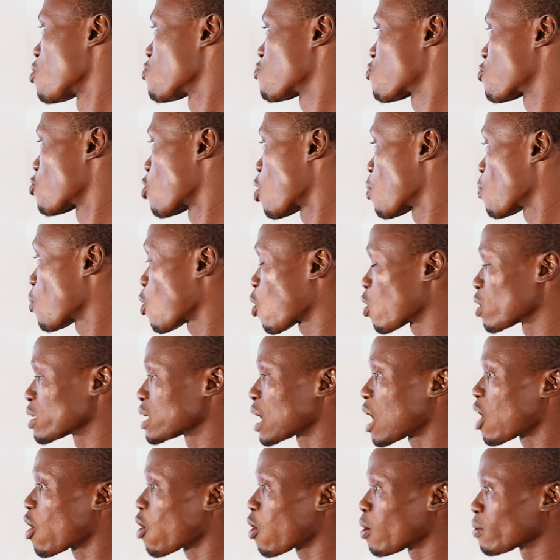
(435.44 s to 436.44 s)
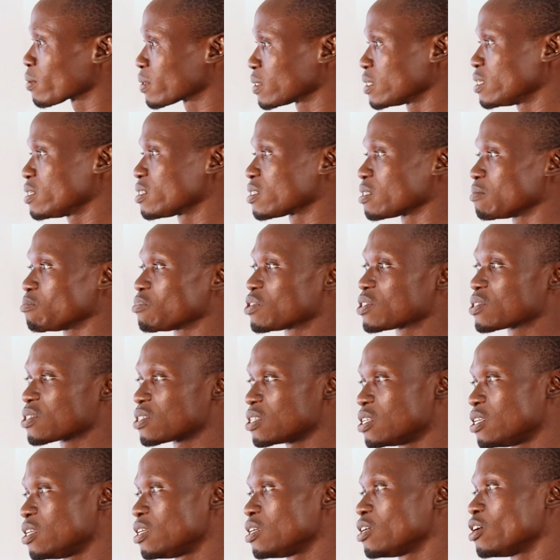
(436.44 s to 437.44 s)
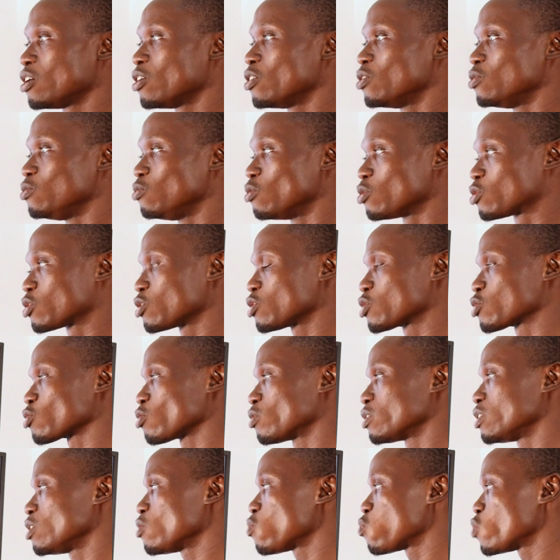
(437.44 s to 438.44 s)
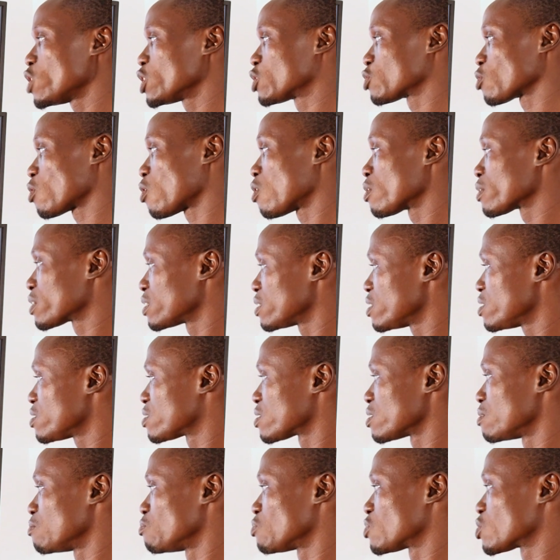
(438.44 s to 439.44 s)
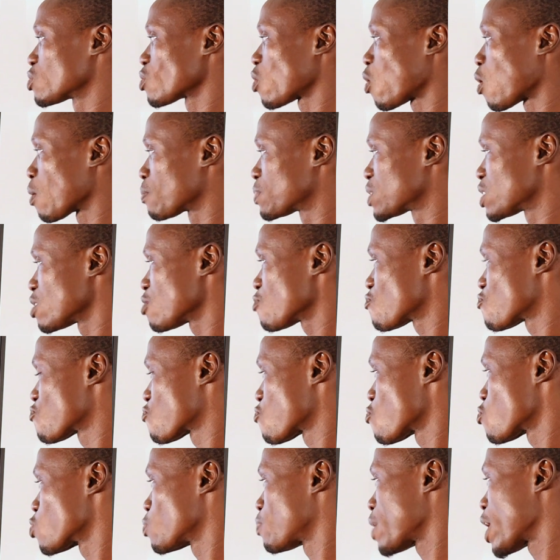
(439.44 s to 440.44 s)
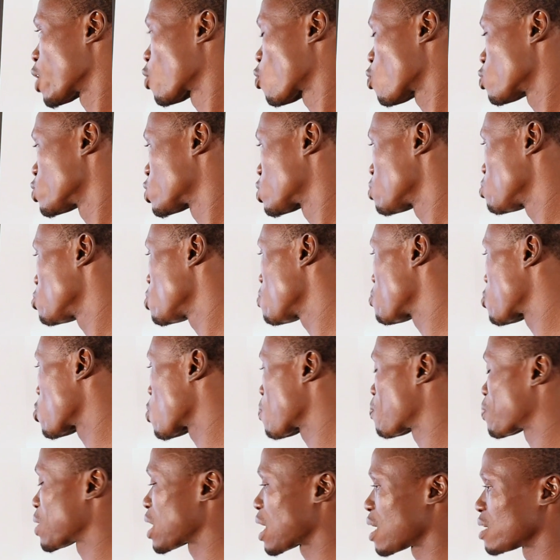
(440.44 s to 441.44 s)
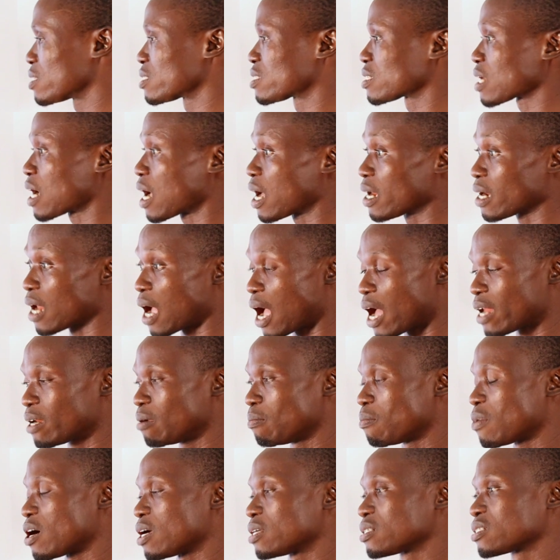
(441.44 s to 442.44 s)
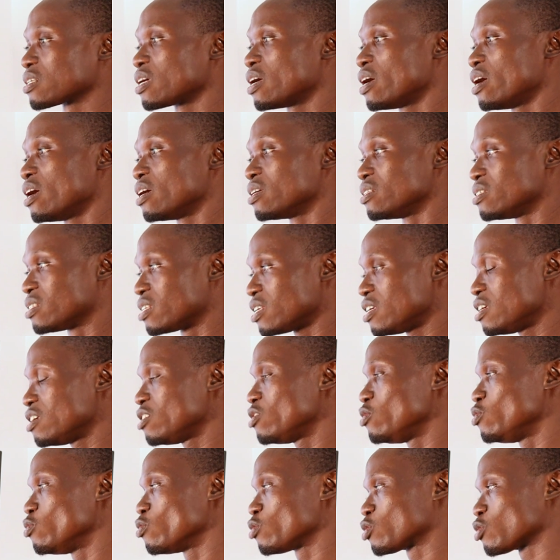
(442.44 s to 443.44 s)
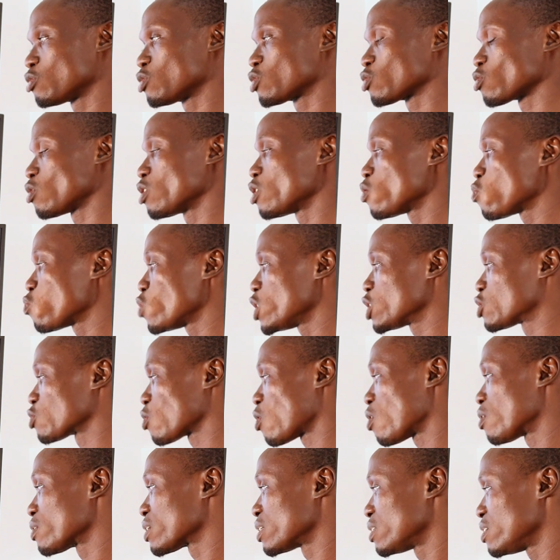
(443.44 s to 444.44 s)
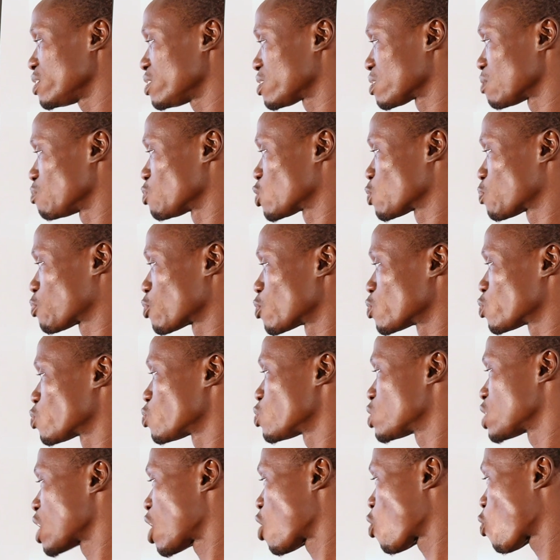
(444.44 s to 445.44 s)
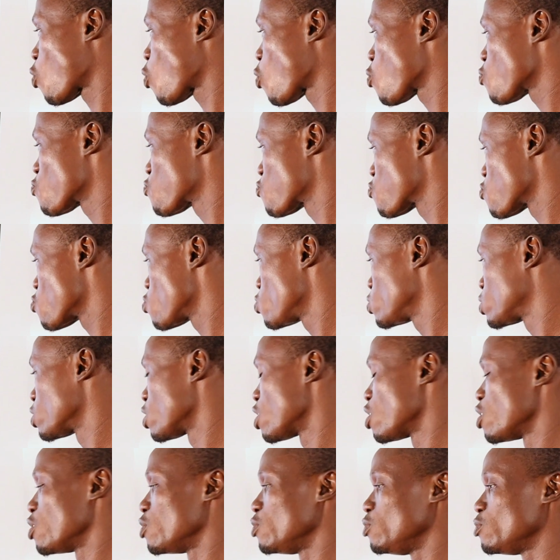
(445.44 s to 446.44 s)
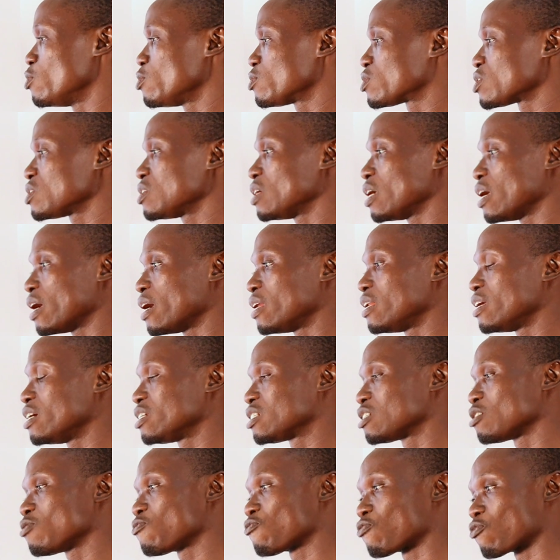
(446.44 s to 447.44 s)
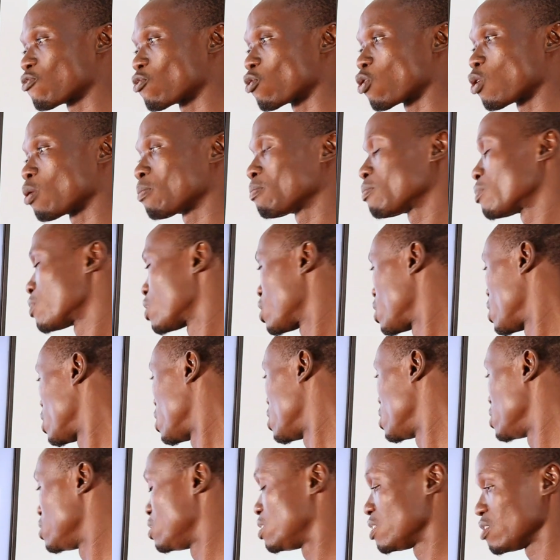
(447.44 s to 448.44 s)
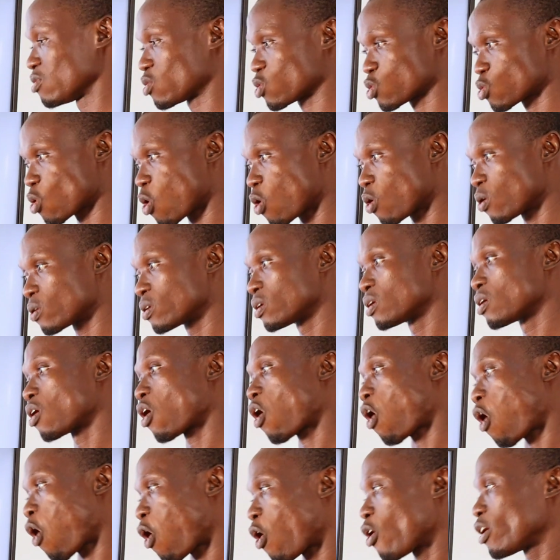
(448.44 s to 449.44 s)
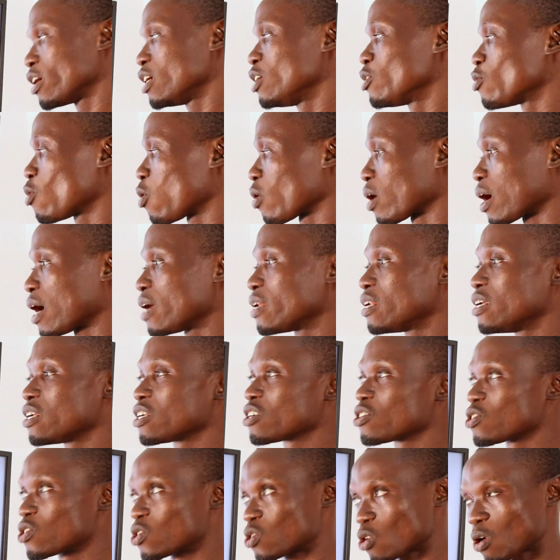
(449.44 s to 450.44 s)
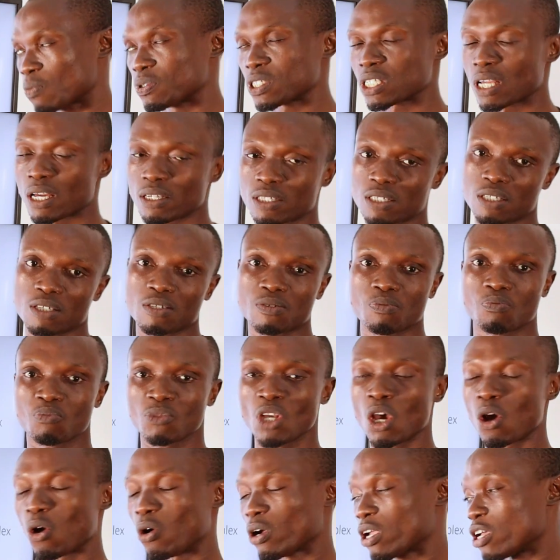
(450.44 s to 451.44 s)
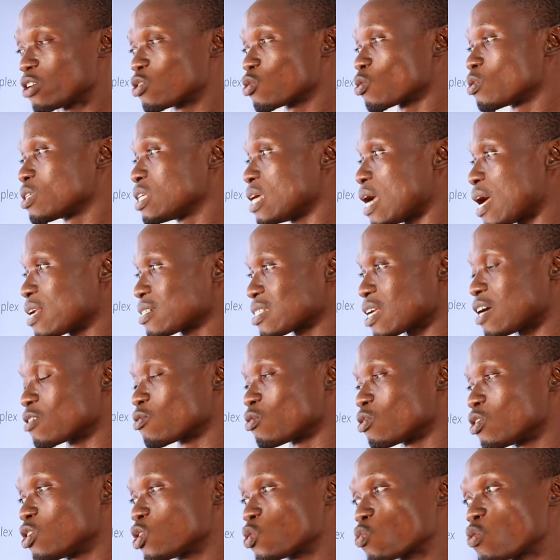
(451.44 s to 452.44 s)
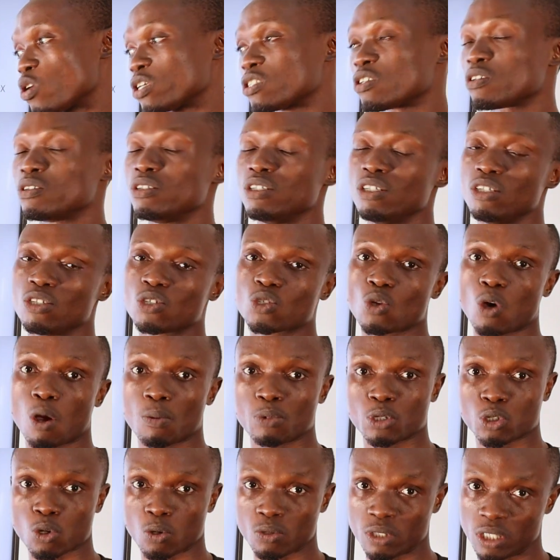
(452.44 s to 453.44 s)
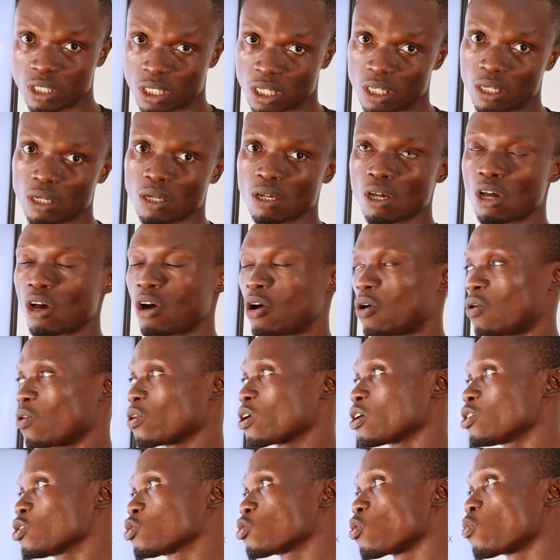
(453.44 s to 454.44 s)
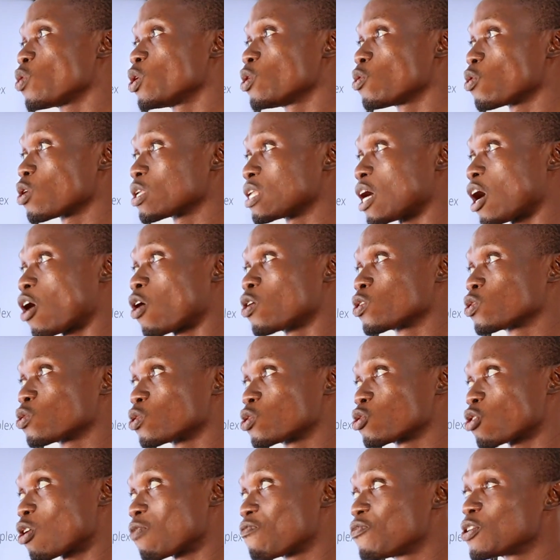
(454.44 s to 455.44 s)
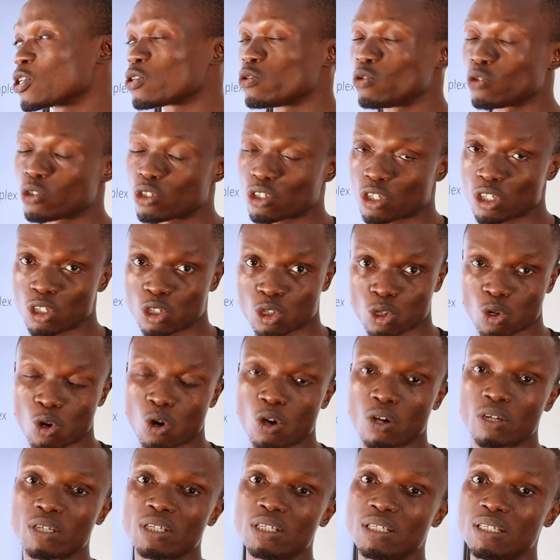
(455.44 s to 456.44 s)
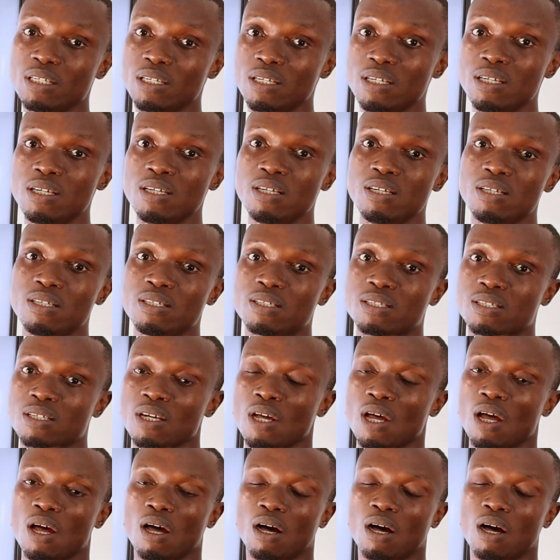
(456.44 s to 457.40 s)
from other organisms. C. Nutrition in which organisms obtain food by consuming both plants and animals. D. Nutrition in which organisms produce their own food using energy from the sun or inorganic substances. Okay, so the answer to this question is option D. Okay, so we know that autotrophic nutrition is